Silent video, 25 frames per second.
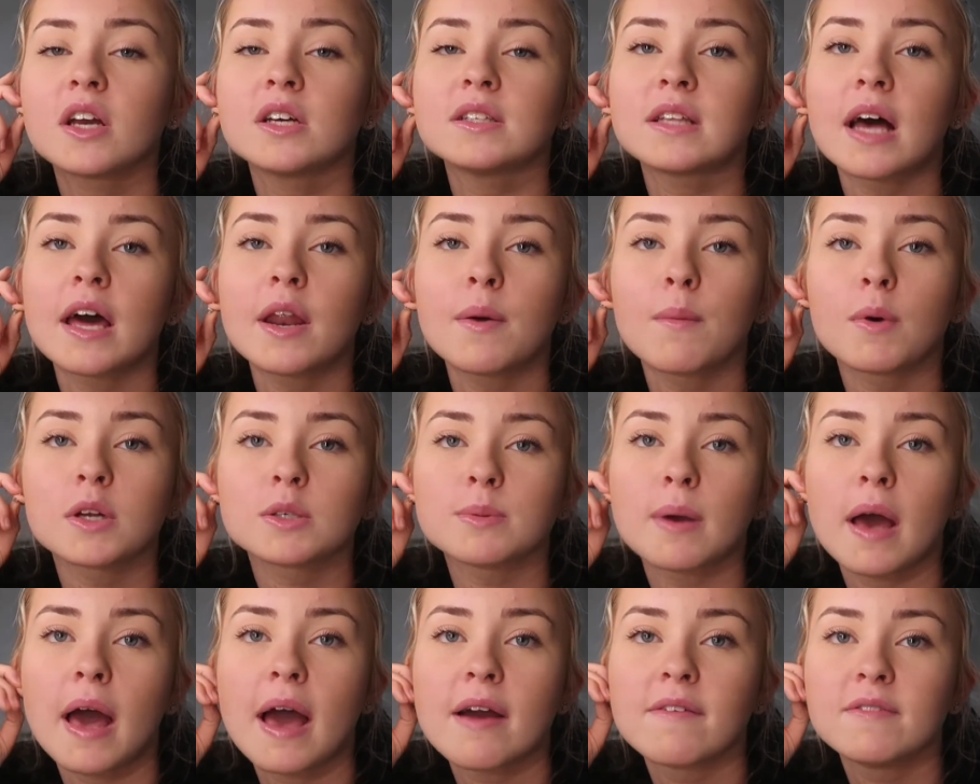Because I don't
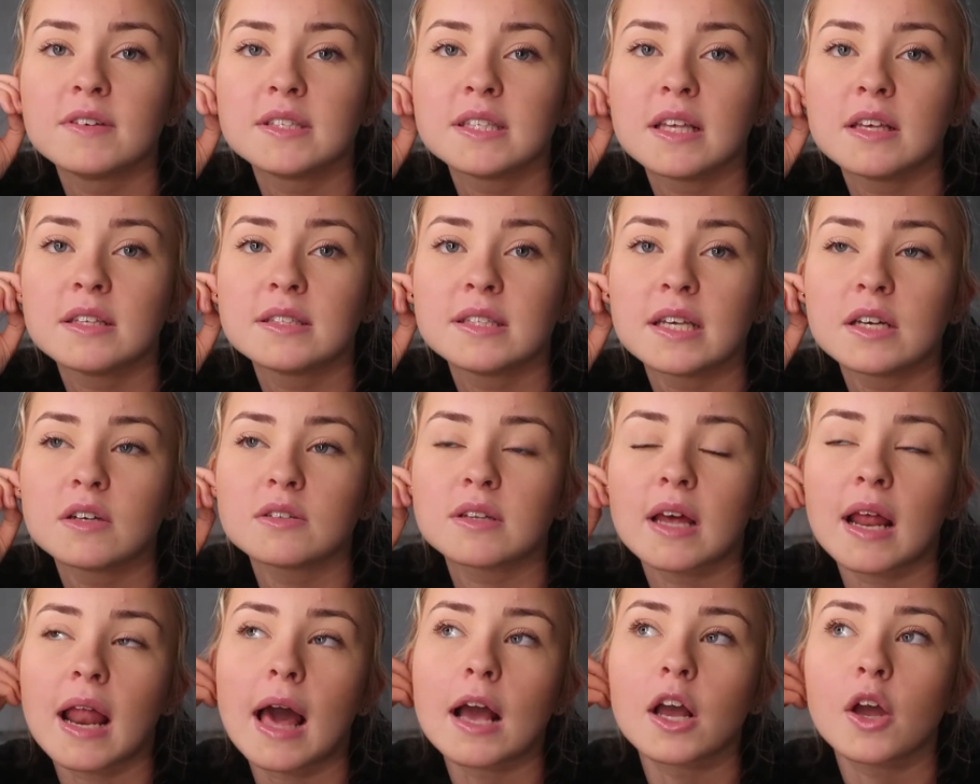wash my hair every
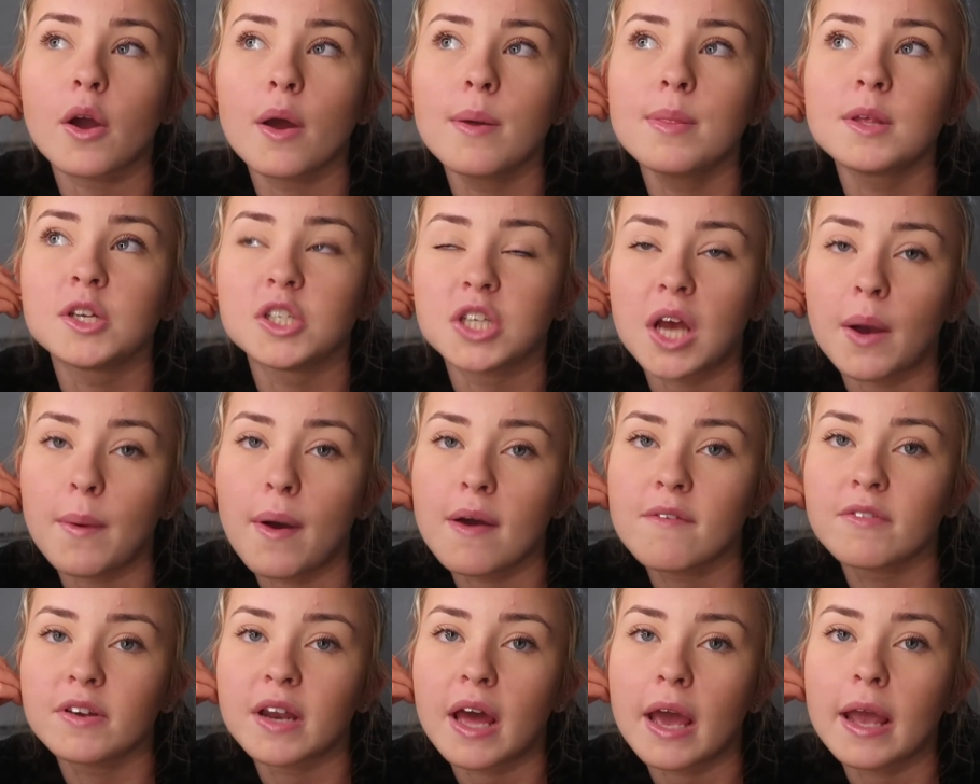single day. Like, I go in the
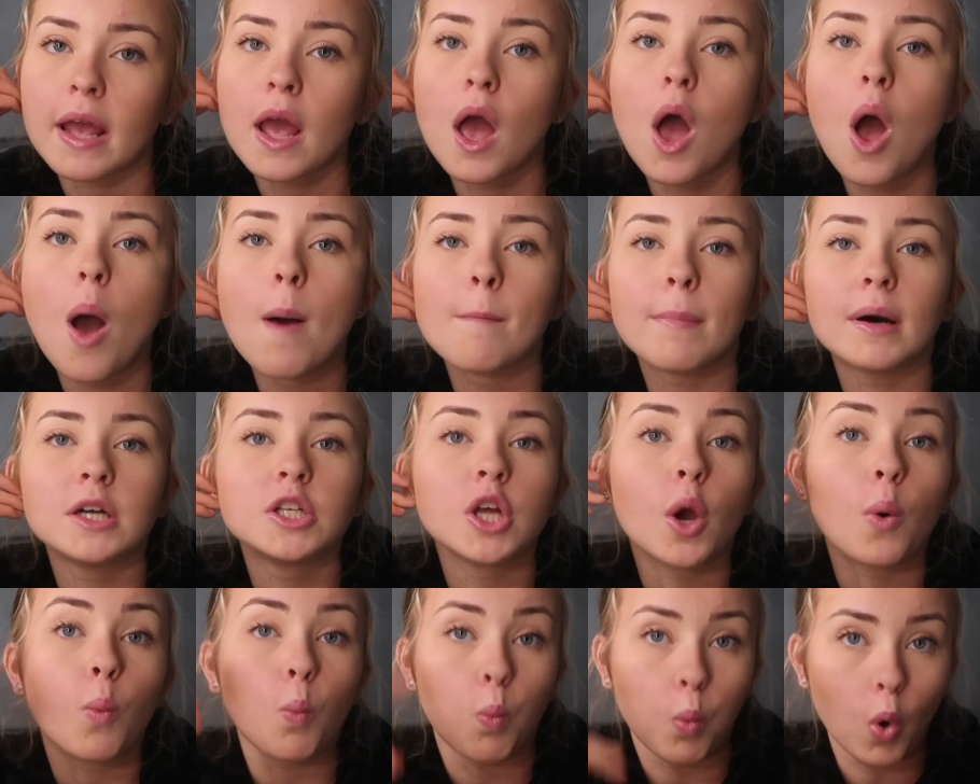shower every day, but I
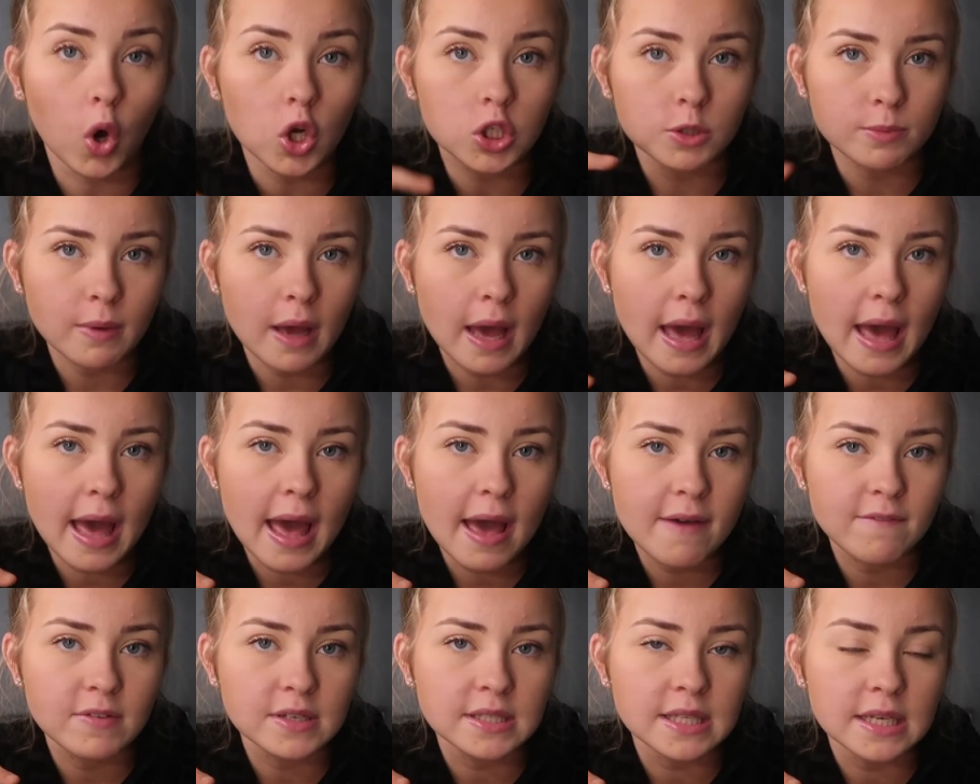don't wash my hair
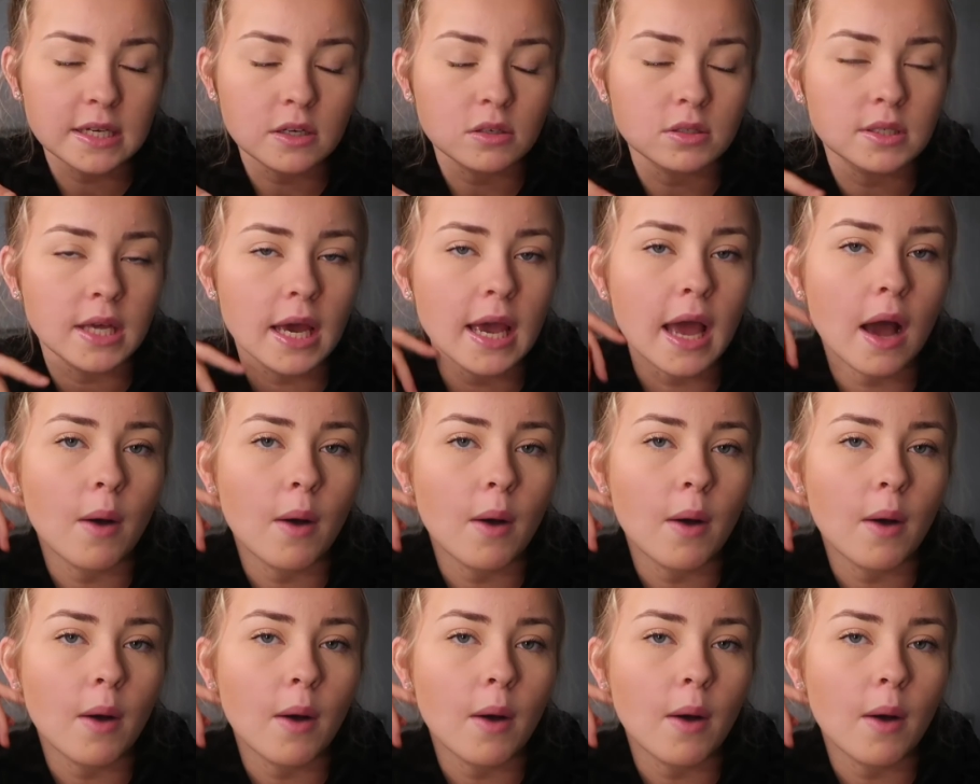every single day.